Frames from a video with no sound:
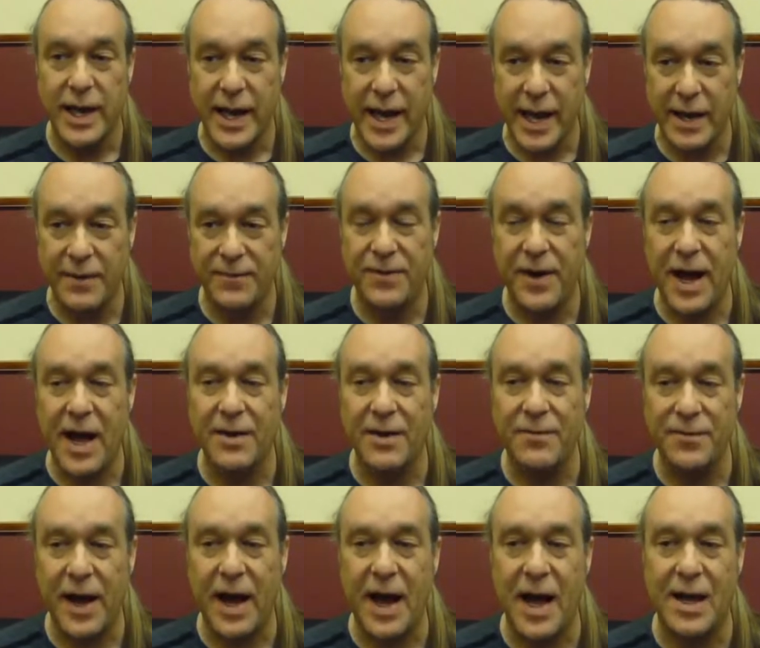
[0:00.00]
eight five
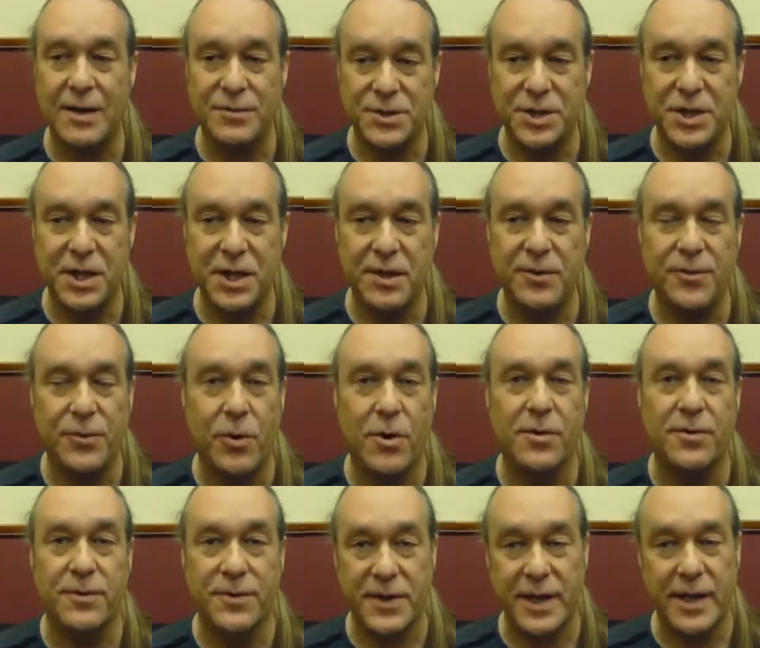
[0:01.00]
five G
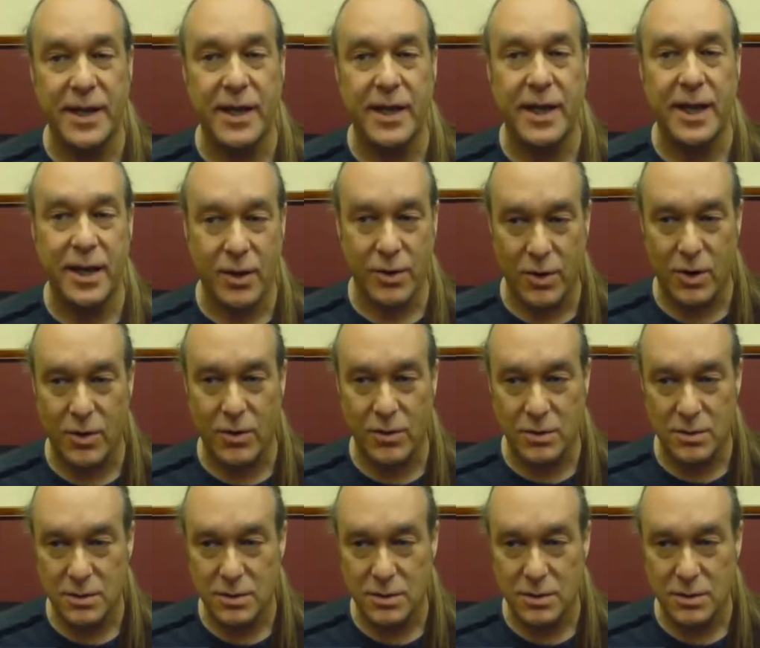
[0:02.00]
four V Hero.